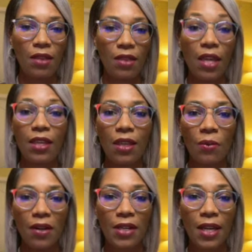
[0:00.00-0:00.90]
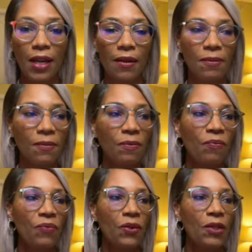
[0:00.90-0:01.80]
think that we're not.
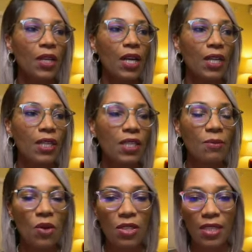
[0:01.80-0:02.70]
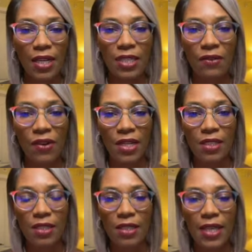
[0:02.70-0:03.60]
The small size
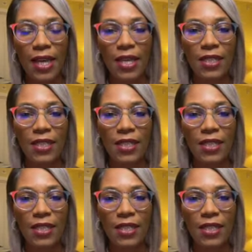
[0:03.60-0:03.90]
devices has